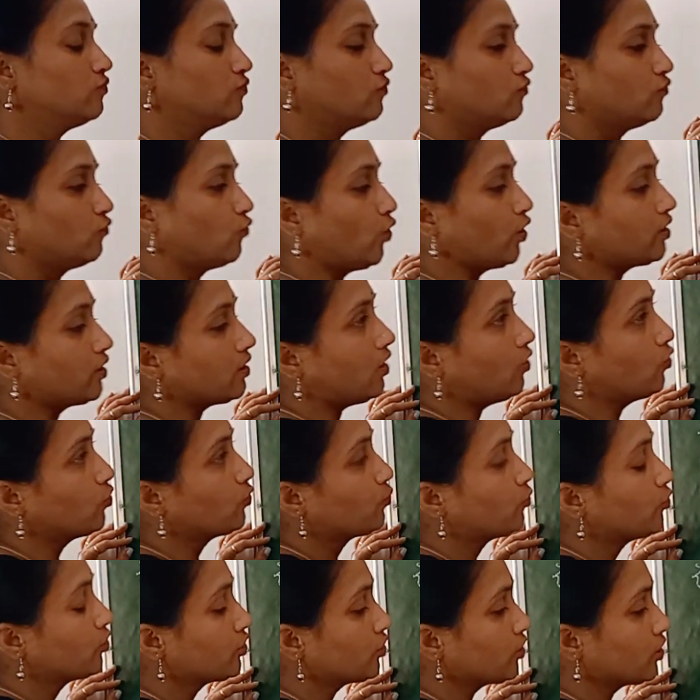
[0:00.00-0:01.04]
what
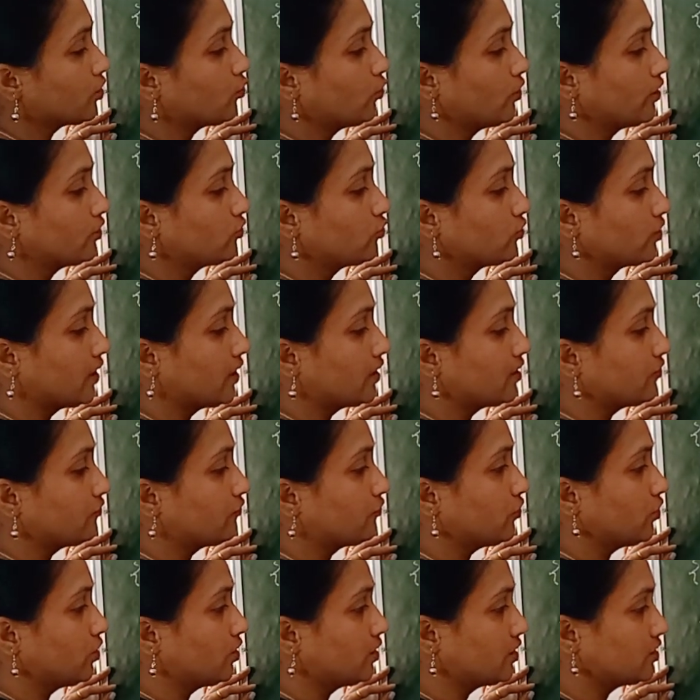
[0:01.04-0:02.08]
output you are going to get
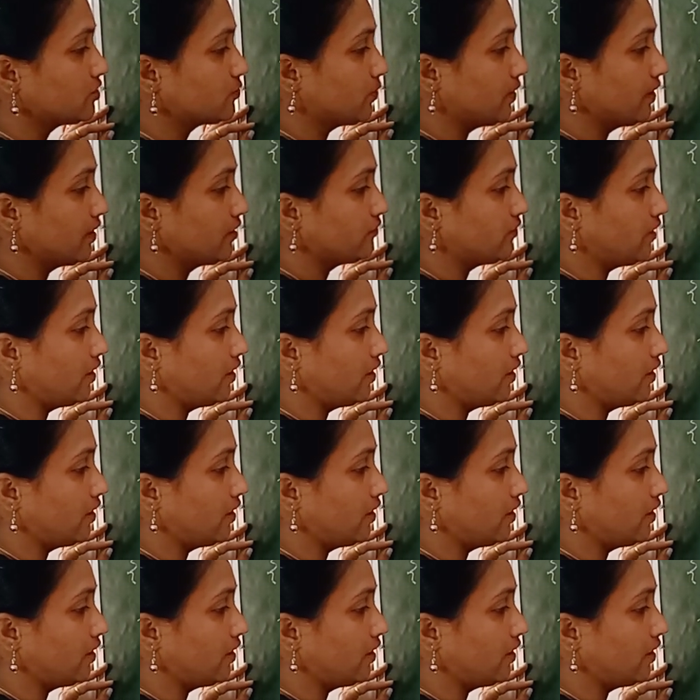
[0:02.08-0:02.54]
if you are displaying